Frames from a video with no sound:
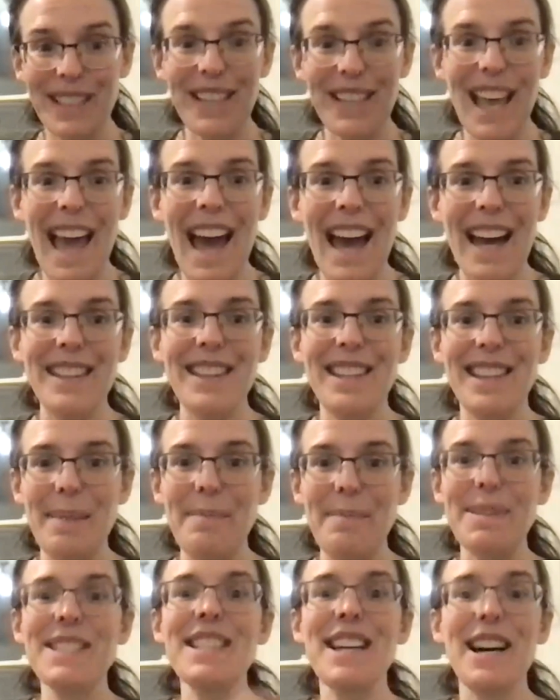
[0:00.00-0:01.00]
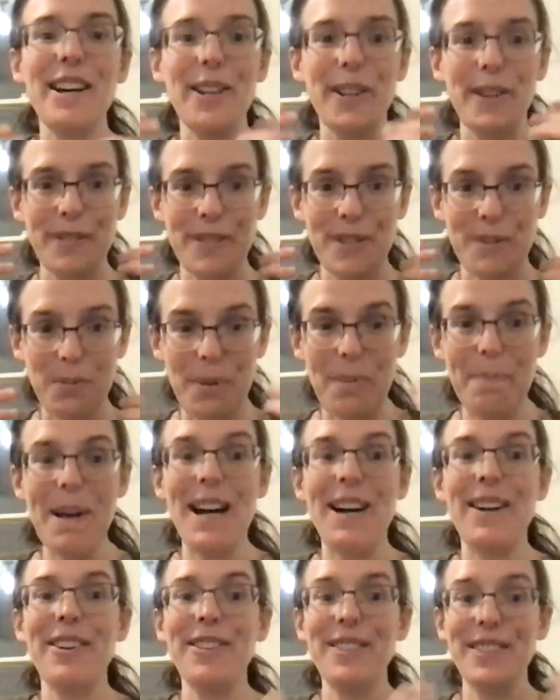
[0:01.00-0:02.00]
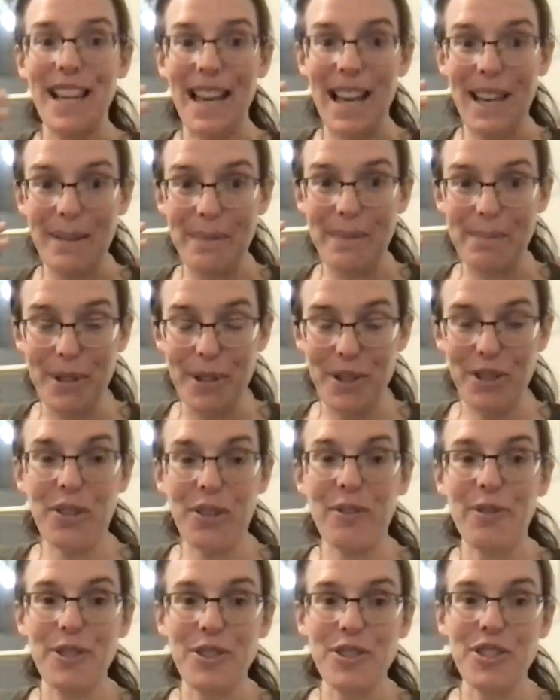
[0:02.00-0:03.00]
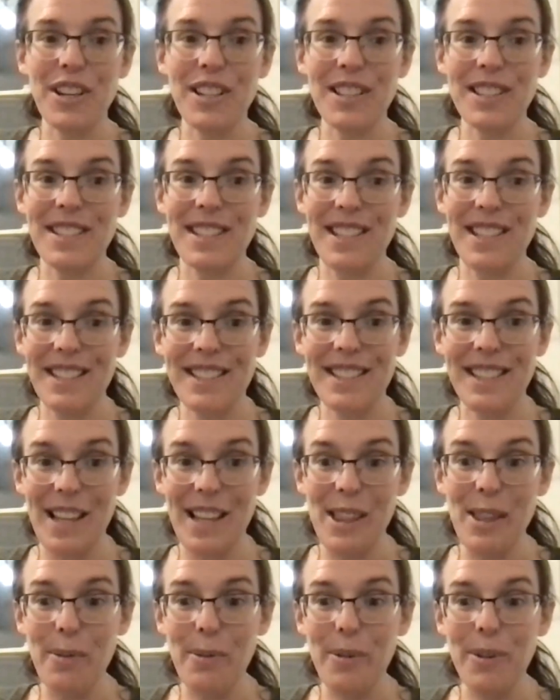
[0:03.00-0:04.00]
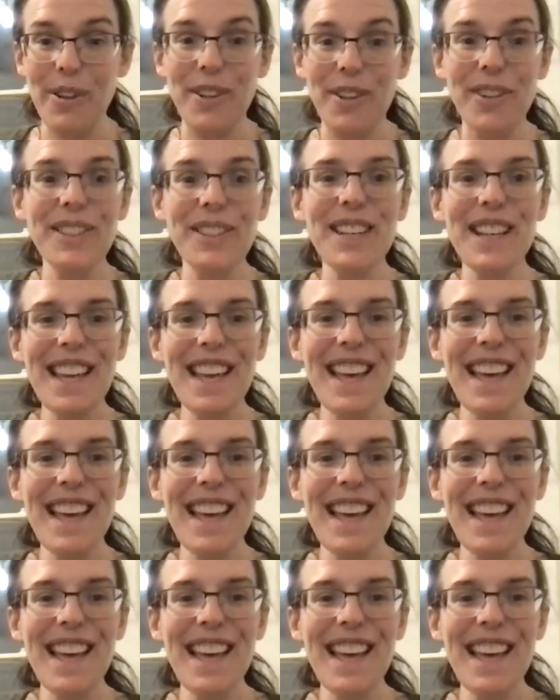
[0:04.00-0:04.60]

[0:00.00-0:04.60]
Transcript: had themselves rebelled and pushed for justice in the world.